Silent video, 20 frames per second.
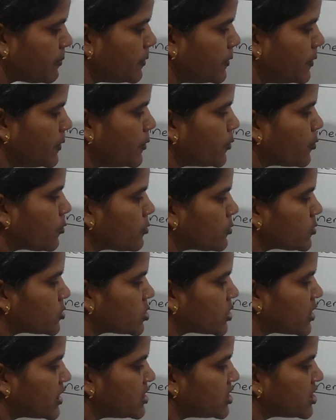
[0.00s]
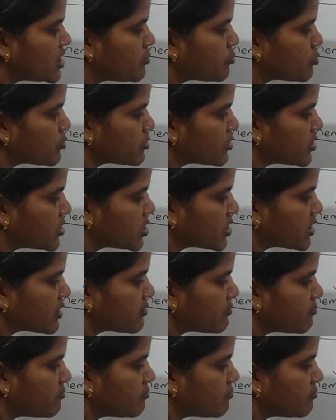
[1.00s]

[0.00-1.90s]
no change in position,